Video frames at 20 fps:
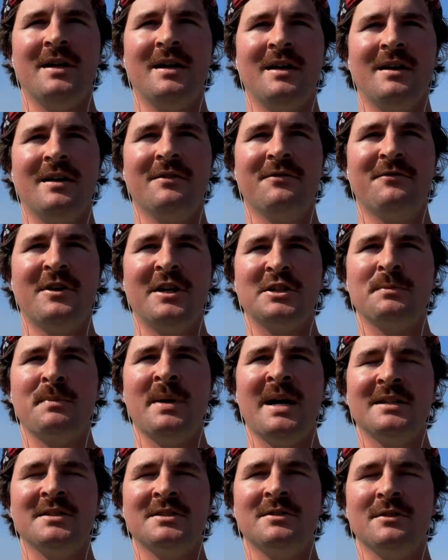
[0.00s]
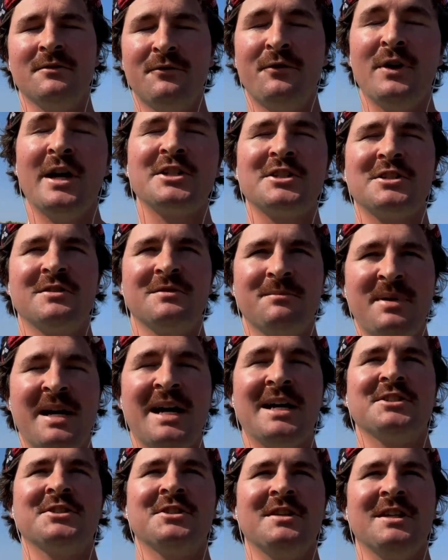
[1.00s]
fresh
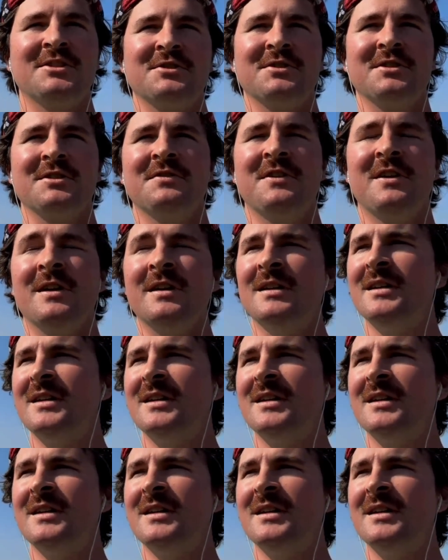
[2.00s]
pasture. That's really fun.